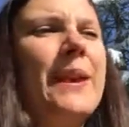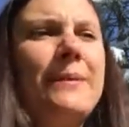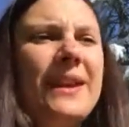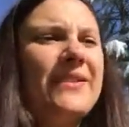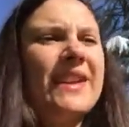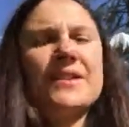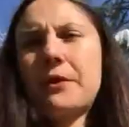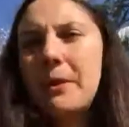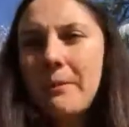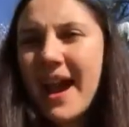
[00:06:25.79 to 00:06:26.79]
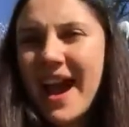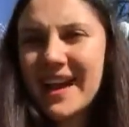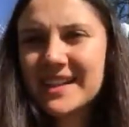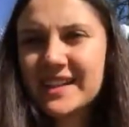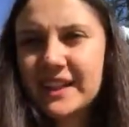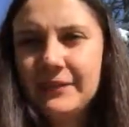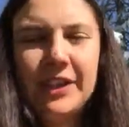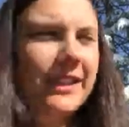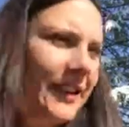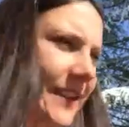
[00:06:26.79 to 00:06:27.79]
maybe things from the past
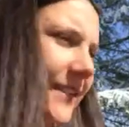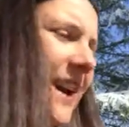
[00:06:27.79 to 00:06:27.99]
even,